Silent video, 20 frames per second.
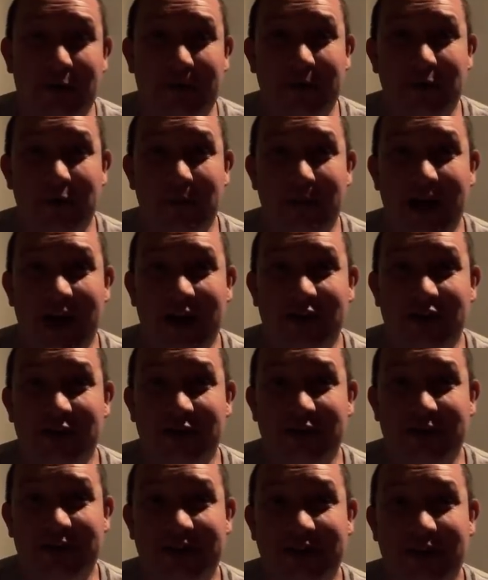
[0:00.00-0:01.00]
if you imagine
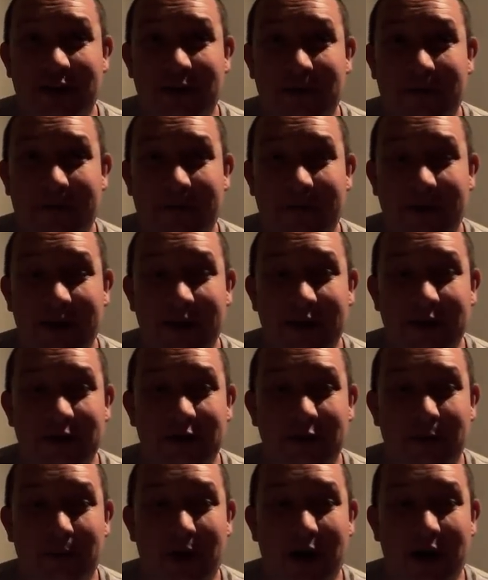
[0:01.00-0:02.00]
yourself in
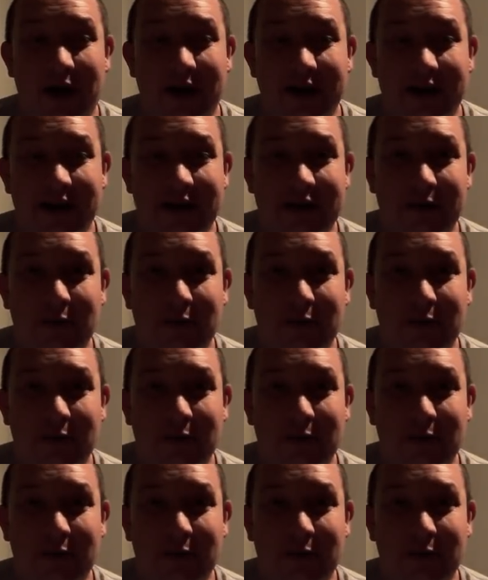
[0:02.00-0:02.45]
your body